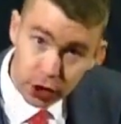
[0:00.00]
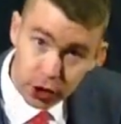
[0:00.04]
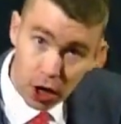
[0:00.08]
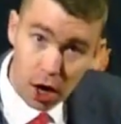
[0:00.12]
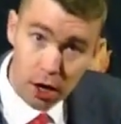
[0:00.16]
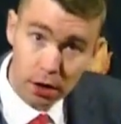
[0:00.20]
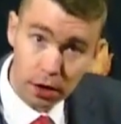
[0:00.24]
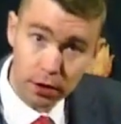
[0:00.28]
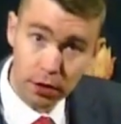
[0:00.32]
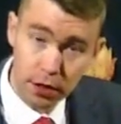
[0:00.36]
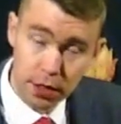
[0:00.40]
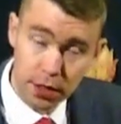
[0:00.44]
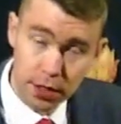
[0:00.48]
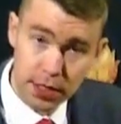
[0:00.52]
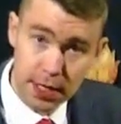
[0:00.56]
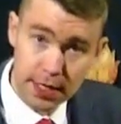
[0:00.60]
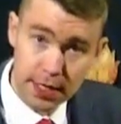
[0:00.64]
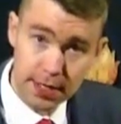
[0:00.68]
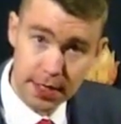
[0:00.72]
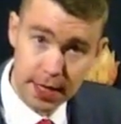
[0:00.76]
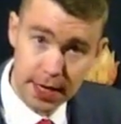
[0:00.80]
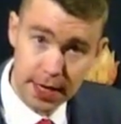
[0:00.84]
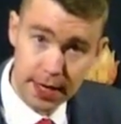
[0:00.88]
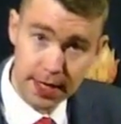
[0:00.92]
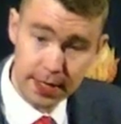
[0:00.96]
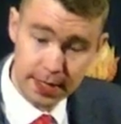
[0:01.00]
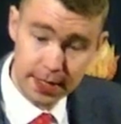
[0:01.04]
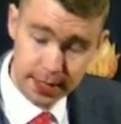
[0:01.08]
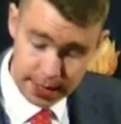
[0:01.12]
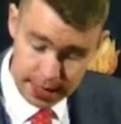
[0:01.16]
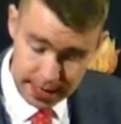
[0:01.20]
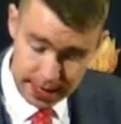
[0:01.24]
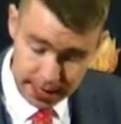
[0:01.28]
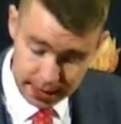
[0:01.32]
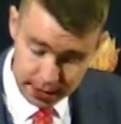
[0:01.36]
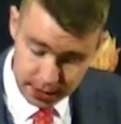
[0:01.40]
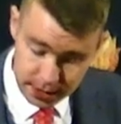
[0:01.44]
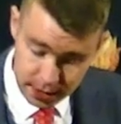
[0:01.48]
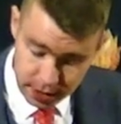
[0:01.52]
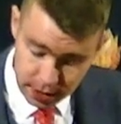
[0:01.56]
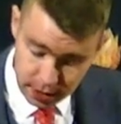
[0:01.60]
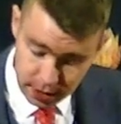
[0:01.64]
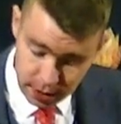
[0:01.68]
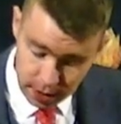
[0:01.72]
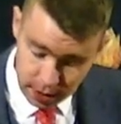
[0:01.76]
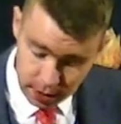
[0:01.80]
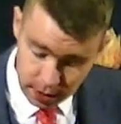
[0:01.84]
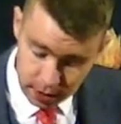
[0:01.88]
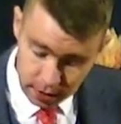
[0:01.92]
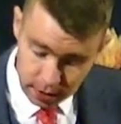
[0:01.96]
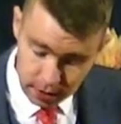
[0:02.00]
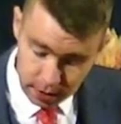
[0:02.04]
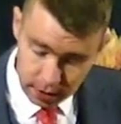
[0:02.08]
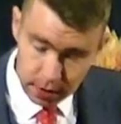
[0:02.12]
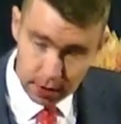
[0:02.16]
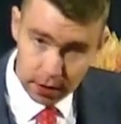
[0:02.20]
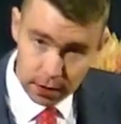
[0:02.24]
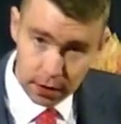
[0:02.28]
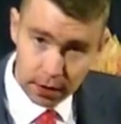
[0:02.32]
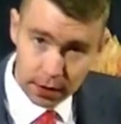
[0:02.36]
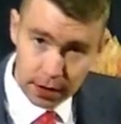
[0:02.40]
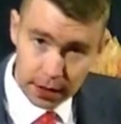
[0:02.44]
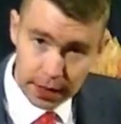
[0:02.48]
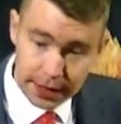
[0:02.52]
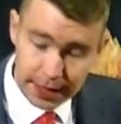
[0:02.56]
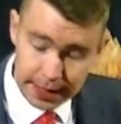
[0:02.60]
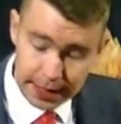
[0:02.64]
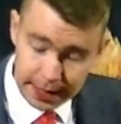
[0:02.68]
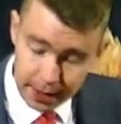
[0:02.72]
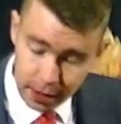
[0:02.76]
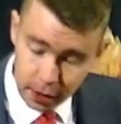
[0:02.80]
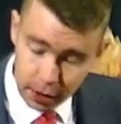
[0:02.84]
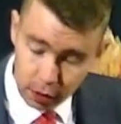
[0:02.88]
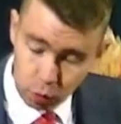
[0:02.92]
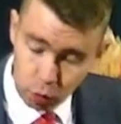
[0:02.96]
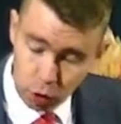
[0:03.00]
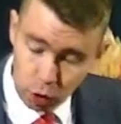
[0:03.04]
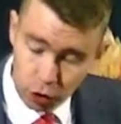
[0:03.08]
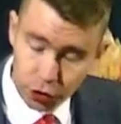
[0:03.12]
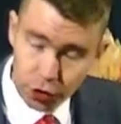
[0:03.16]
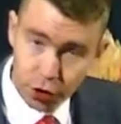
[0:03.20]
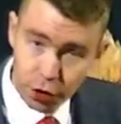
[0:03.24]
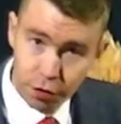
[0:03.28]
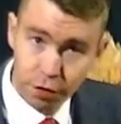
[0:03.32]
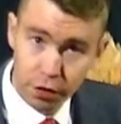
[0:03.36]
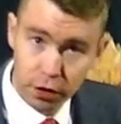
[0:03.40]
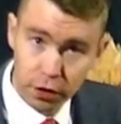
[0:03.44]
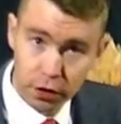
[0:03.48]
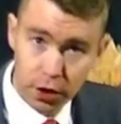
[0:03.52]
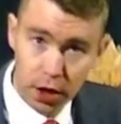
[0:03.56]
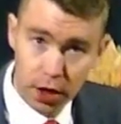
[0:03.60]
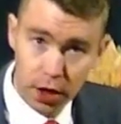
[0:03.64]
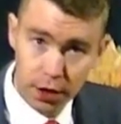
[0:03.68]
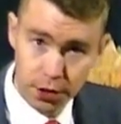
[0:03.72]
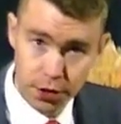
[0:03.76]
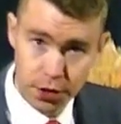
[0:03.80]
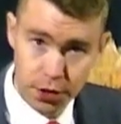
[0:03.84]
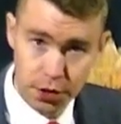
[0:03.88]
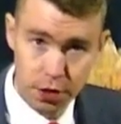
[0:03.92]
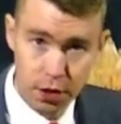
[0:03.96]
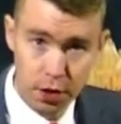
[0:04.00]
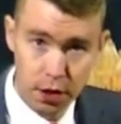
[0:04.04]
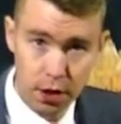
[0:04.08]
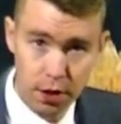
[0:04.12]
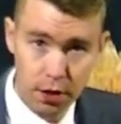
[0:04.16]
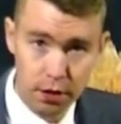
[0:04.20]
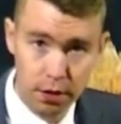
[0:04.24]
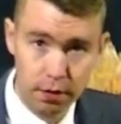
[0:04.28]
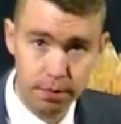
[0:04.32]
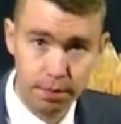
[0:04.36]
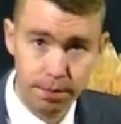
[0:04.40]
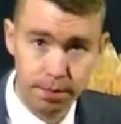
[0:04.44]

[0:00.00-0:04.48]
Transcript: darkness, Isaiah says, they needed a wonderful counselor.